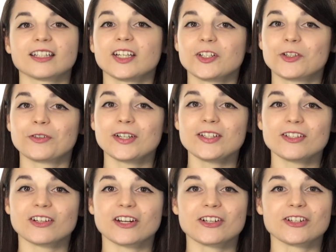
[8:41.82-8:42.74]

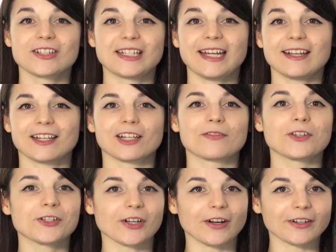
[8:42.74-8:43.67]
Increase your understanding of
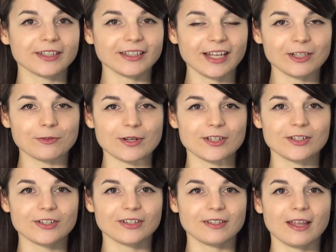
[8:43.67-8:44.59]
your target
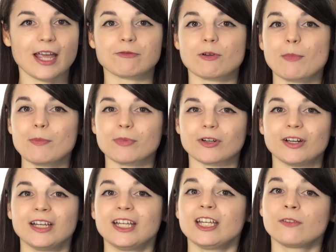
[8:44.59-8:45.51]
language. And
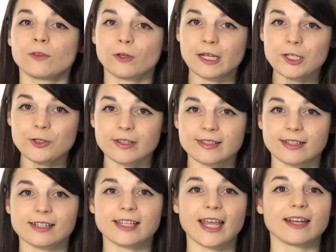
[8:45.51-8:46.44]
remember, if you're
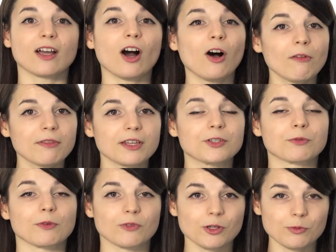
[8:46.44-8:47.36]
interested in getting all
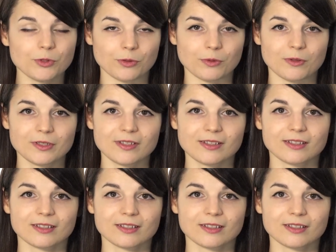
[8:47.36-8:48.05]
these review tools,